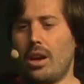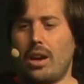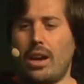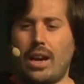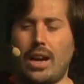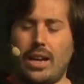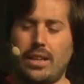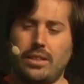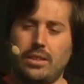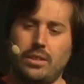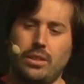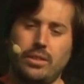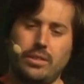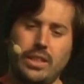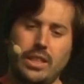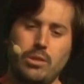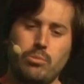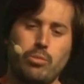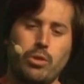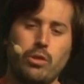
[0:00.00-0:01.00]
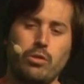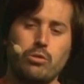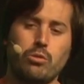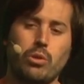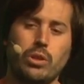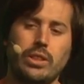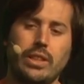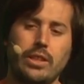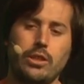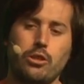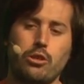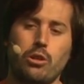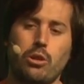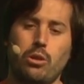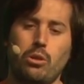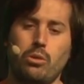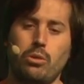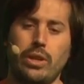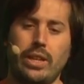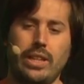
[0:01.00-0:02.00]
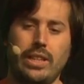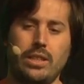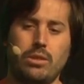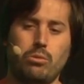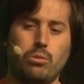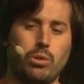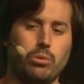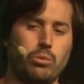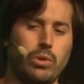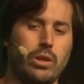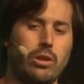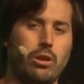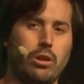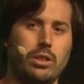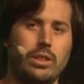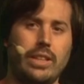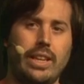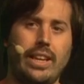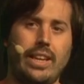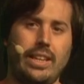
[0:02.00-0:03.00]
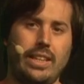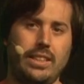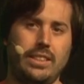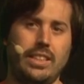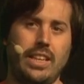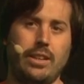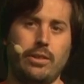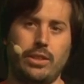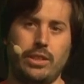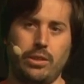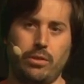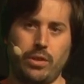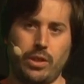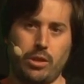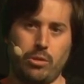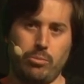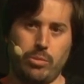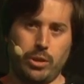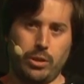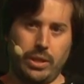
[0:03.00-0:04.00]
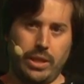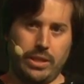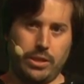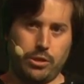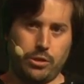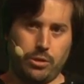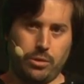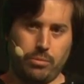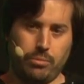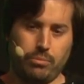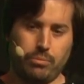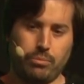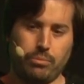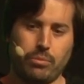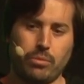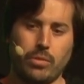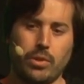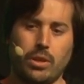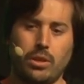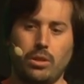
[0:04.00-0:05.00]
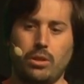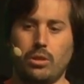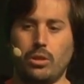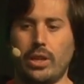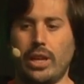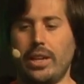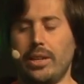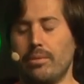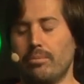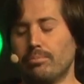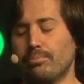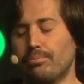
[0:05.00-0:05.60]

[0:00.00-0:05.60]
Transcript: And these proofs, what they show is what we call the integrity of a computation, okay?